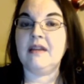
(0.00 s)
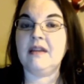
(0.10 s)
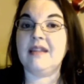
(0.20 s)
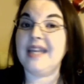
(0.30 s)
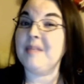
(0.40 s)

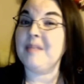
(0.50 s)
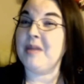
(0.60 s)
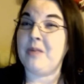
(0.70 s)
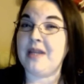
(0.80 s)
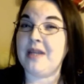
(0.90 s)
That can be
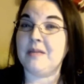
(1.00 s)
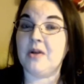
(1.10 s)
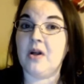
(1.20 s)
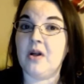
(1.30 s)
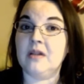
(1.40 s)
a wake-up
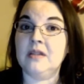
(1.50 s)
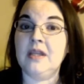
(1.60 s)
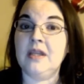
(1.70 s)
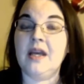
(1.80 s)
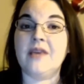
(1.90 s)
call.
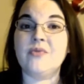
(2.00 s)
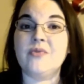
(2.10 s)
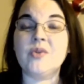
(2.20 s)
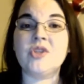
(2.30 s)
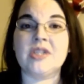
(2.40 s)

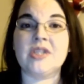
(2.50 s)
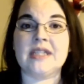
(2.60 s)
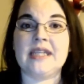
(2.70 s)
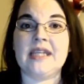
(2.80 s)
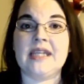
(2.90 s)

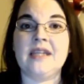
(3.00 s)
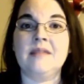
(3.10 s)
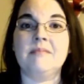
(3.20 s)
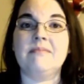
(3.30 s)
Unfortunately,